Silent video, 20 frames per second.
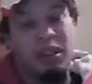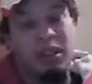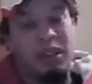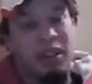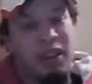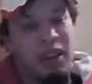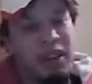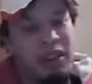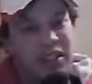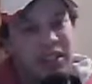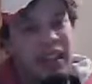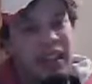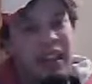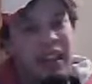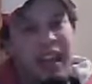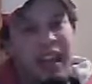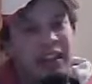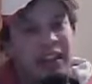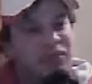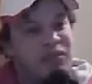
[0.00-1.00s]
All
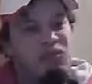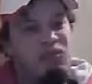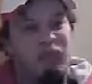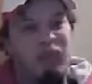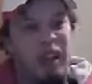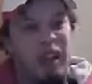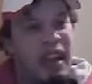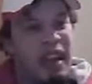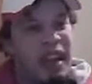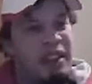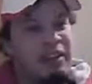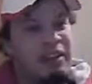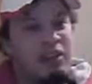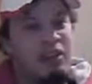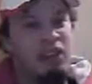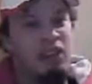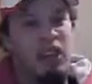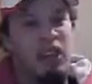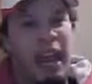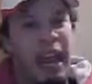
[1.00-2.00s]
right,
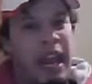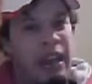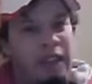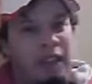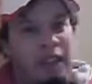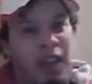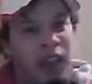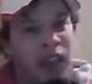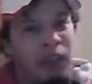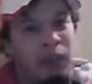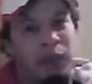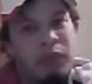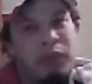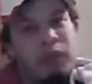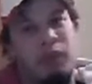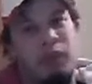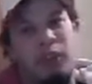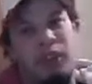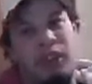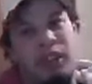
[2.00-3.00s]
I hate following
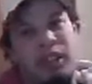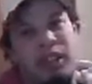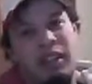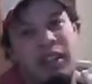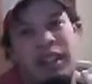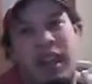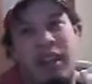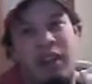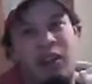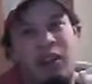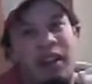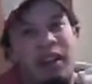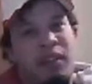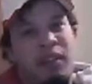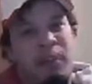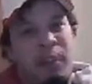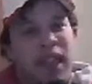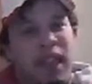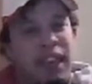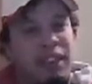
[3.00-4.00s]
recruiting. I don't have
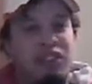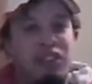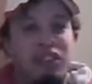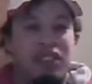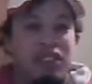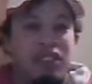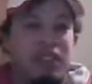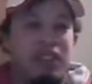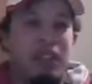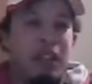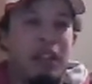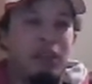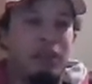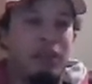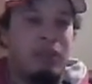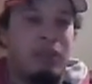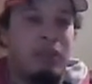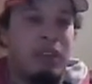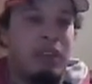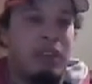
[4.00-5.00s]
the patience to follow
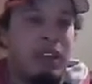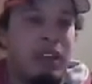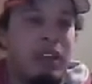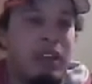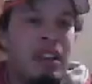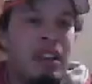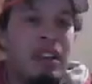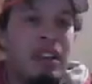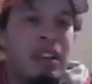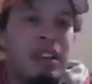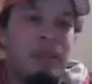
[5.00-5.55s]
recruiting.